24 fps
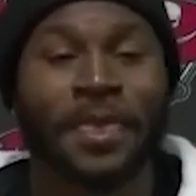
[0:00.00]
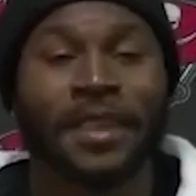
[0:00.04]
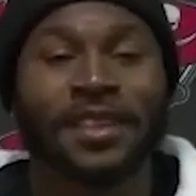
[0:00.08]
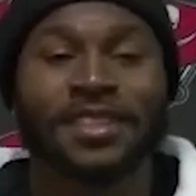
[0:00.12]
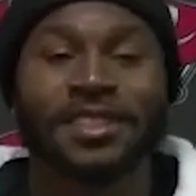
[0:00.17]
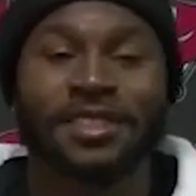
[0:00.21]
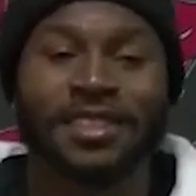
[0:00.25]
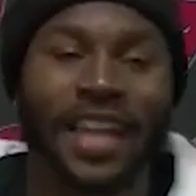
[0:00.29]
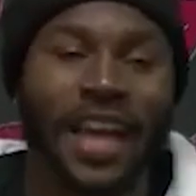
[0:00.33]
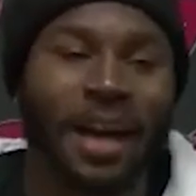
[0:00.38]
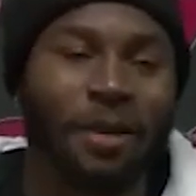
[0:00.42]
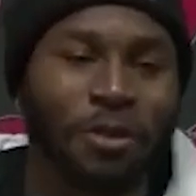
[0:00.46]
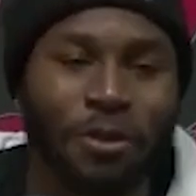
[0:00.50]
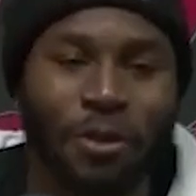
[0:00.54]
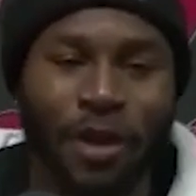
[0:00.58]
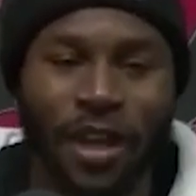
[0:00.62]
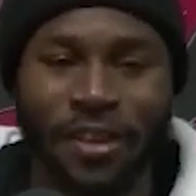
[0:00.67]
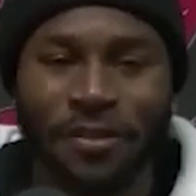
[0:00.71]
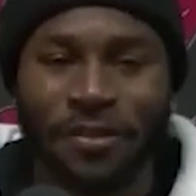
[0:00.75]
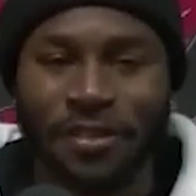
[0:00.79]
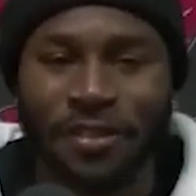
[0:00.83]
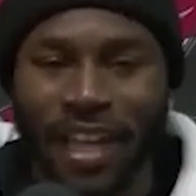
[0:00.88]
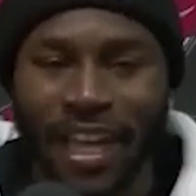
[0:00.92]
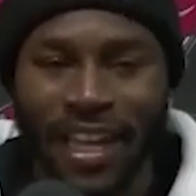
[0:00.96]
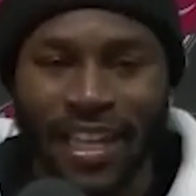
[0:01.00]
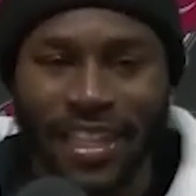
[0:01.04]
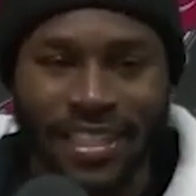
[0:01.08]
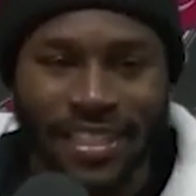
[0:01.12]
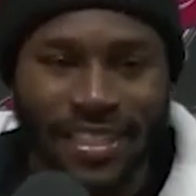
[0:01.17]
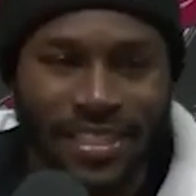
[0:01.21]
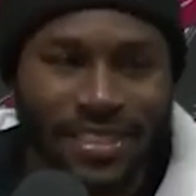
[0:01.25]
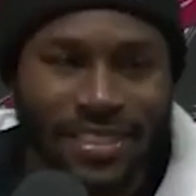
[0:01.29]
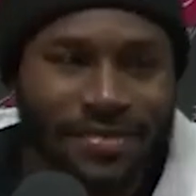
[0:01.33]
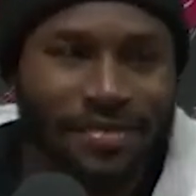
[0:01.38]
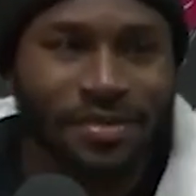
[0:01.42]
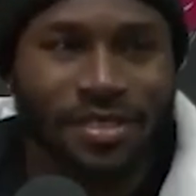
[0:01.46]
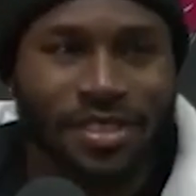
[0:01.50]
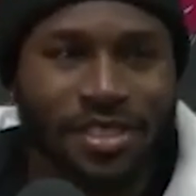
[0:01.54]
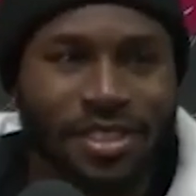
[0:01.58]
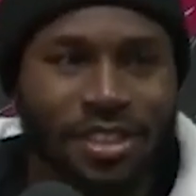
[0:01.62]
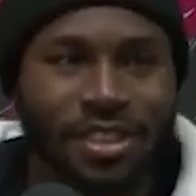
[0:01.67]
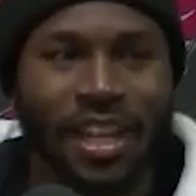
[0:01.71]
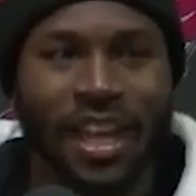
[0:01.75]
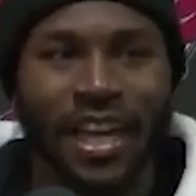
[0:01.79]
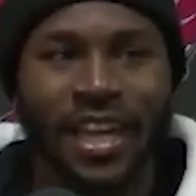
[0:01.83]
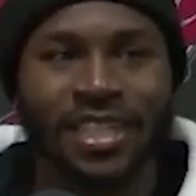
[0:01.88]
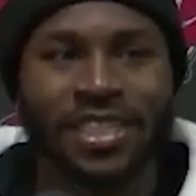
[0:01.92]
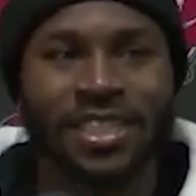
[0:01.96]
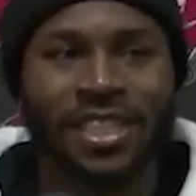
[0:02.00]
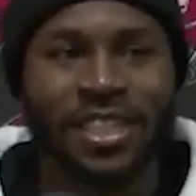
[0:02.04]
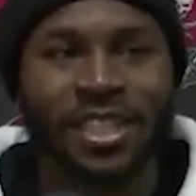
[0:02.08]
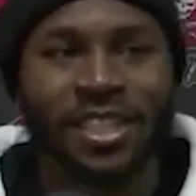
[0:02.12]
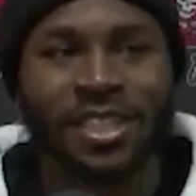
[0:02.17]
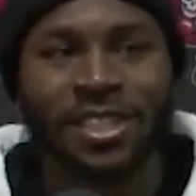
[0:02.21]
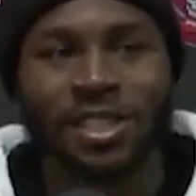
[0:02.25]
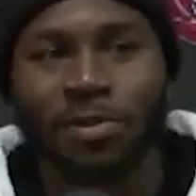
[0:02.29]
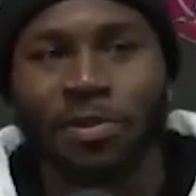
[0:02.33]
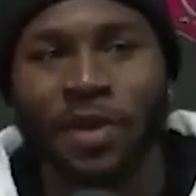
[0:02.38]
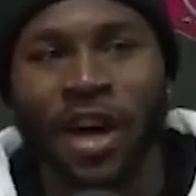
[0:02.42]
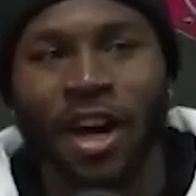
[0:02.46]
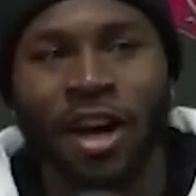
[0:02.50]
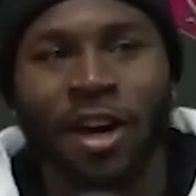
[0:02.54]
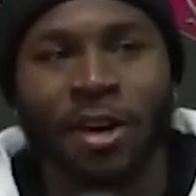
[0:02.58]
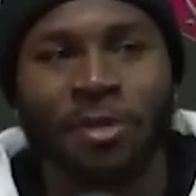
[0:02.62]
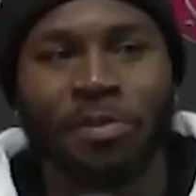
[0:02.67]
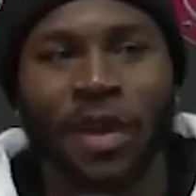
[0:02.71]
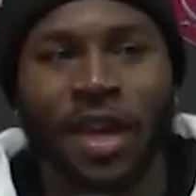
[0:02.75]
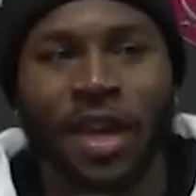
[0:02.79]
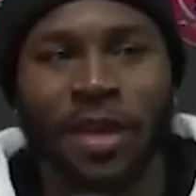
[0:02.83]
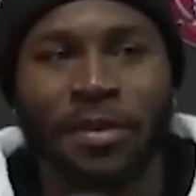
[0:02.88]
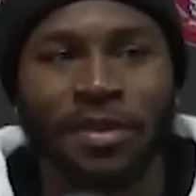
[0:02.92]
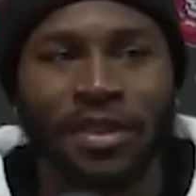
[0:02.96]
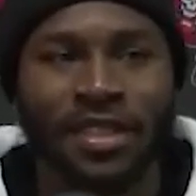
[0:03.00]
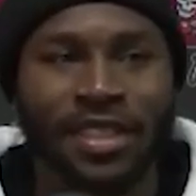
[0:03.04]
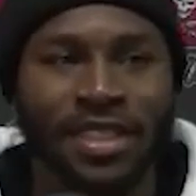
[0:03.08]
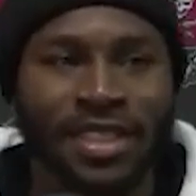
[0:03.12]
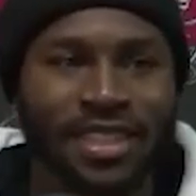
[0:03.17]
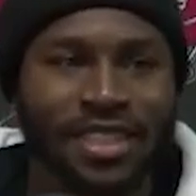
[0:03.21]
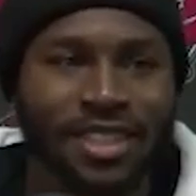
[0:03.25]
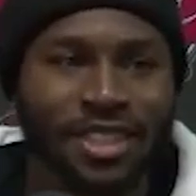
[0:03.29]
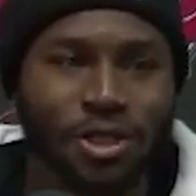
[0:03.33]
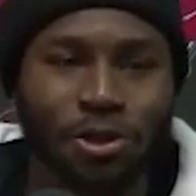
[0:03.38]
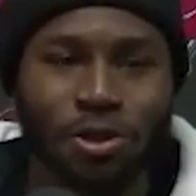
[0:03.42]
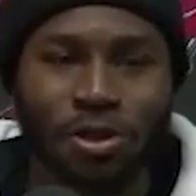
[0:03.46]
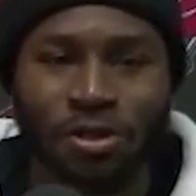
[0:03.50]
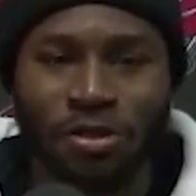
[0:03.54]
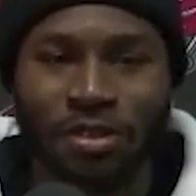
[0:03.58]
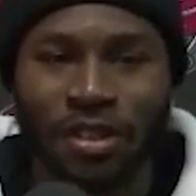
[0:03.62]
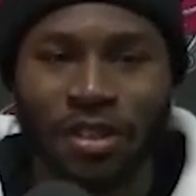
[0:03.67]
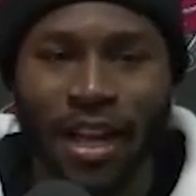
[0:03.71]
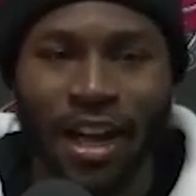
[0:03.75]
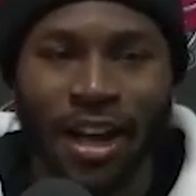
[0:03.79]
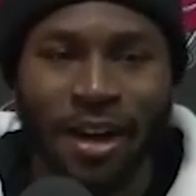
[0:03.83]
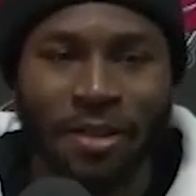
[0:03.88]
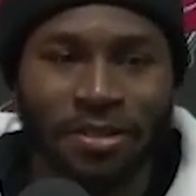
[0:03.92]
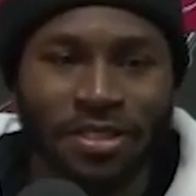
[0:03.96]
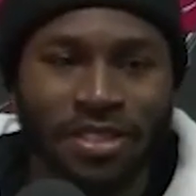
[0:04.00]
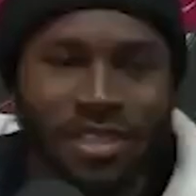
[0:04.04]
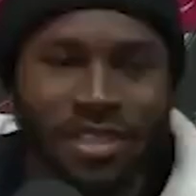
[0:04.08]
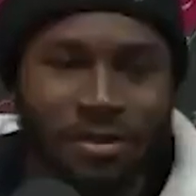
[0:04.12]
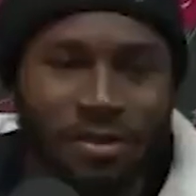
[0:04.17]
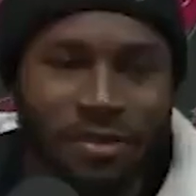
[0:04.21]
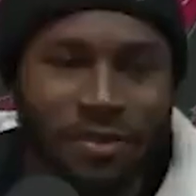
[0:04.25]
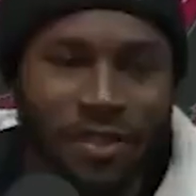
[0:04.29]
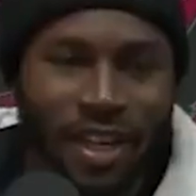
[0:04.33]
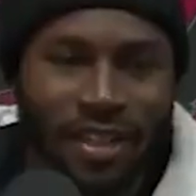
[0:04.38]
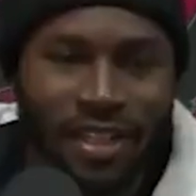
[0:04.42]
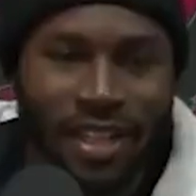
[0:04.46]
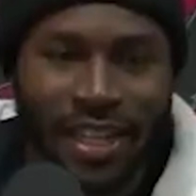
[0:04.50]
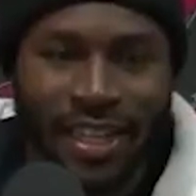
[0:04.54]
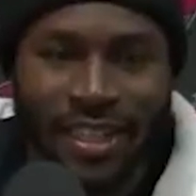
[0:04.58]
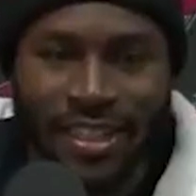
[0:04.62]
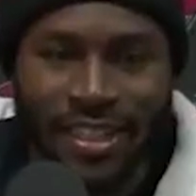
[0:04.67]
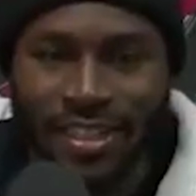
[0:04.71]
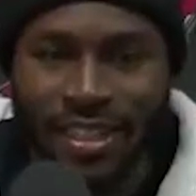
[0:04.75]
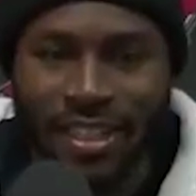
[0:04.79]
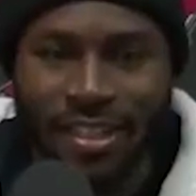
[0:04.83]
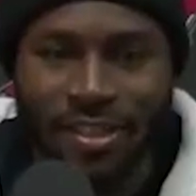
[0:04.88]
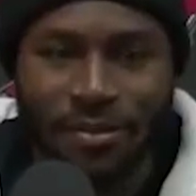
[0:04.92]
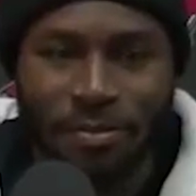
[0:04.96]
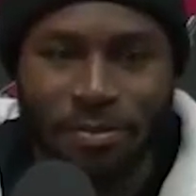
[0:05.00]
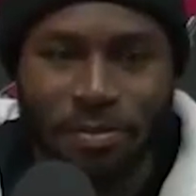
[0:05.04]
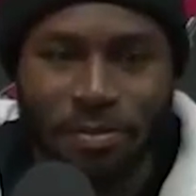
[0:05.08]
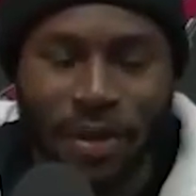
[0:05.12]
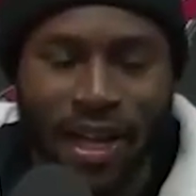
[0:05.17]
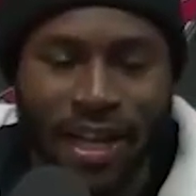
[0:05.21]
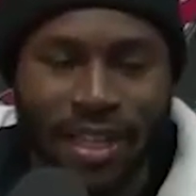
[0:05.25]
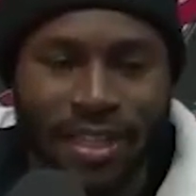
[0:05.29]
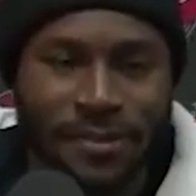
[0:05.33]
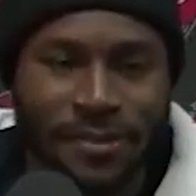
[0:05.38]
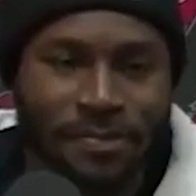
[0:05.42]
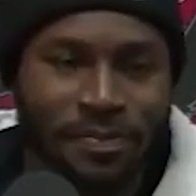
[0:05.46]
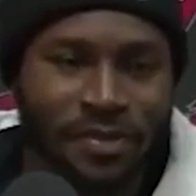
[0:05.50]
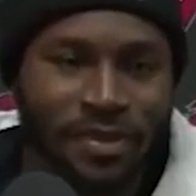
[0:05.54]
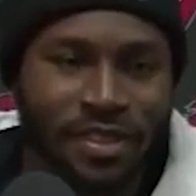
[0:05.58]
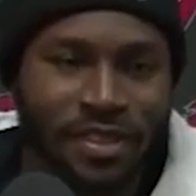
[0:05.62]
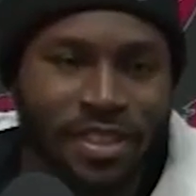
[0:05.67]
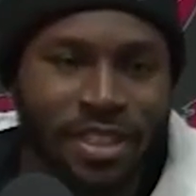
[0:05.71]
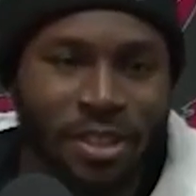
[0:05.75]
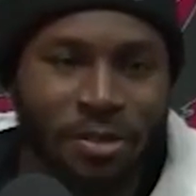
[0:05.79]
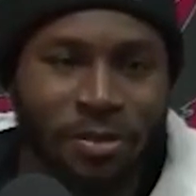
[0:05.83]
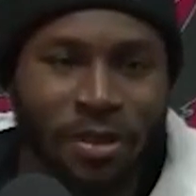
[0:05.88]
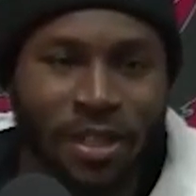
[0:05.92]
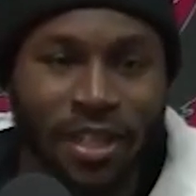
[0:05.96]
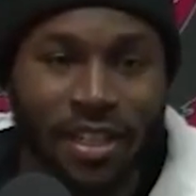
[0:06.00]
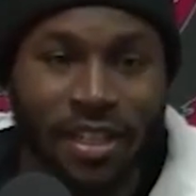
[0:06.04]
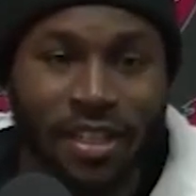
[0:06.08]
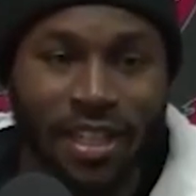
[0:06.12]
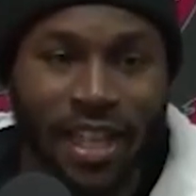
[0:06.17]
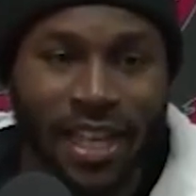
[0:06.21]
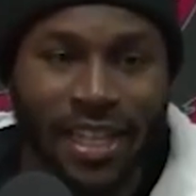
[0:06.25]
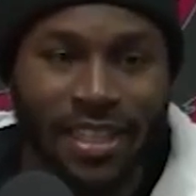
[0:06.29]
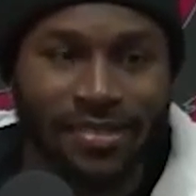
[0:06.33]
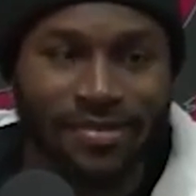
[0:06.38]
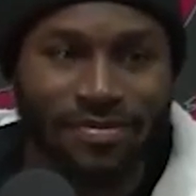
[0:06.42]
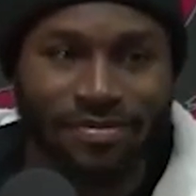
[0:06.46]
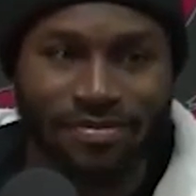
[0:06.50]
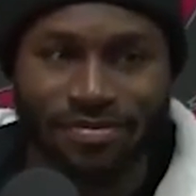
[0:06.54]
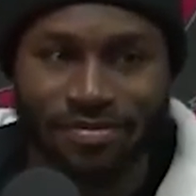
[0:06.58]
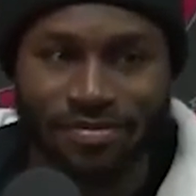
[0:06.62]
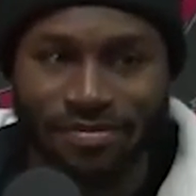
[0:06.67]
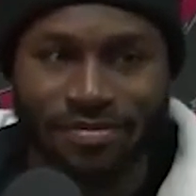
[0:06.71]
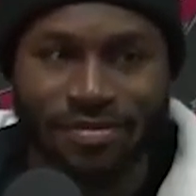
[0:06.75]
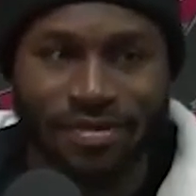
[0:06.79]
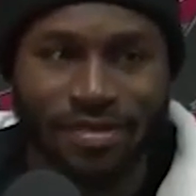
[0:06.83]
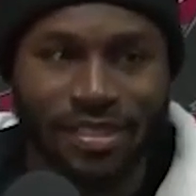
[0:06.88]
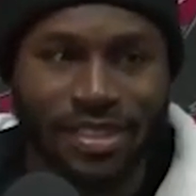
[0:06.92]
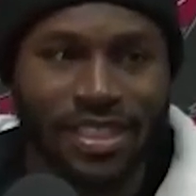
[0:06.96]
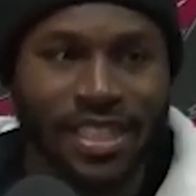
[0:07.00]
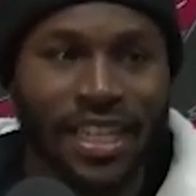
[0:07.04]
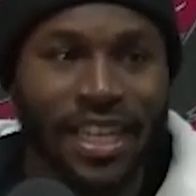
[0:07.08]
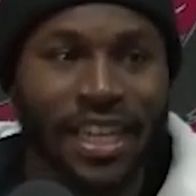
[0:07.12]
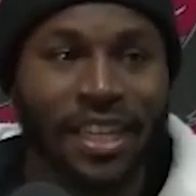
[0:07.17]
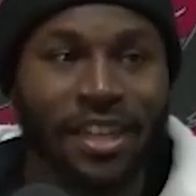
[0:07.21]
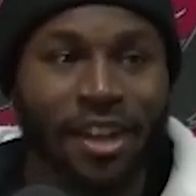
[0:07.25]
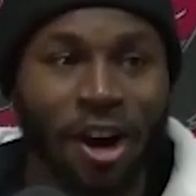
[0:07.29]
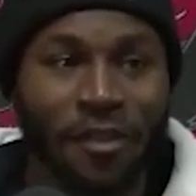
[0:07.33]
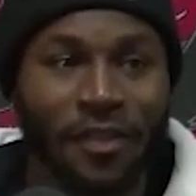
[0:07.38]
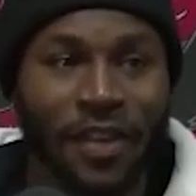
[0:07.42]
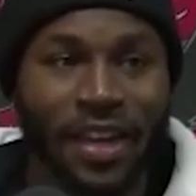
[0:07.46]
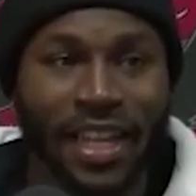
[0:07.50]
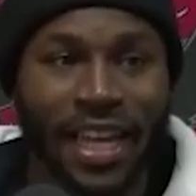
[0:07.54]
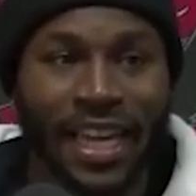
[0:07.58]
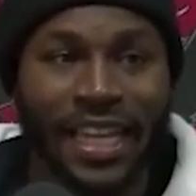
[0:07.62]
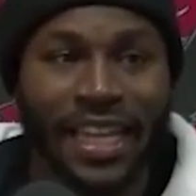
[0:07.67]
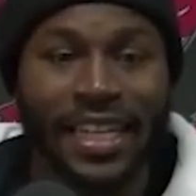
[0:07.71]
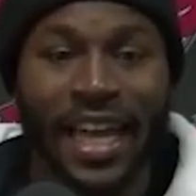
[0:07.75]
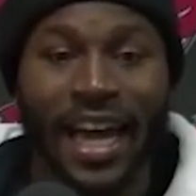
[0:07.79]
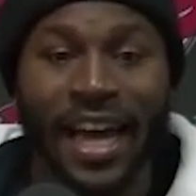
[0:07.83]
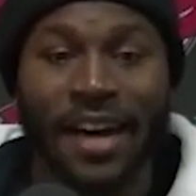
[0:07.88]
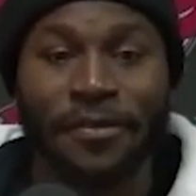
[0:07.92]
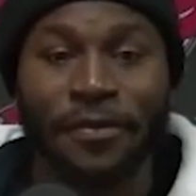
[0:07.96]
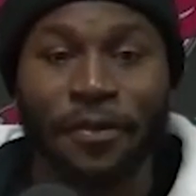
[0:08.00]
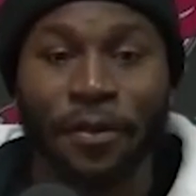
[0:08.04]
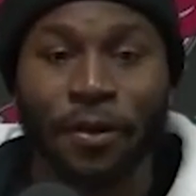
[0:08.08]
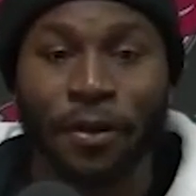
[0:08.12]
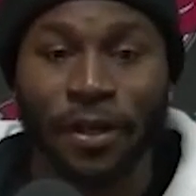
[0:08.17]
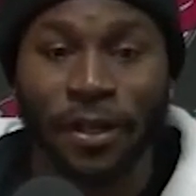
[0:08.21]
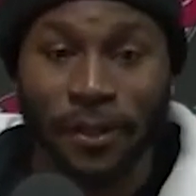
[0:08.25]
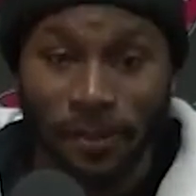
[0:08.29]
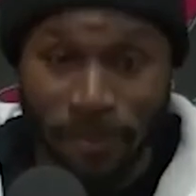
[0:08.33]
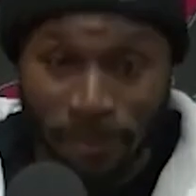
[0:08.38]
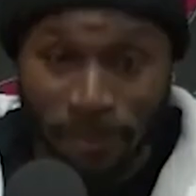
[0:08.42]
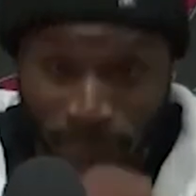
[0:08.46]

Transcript: So now we waited for like, So, like, it took us about maybe two or three hours till we found, like, another pilot. So, we ended up, like, taking off at, like, nine forty.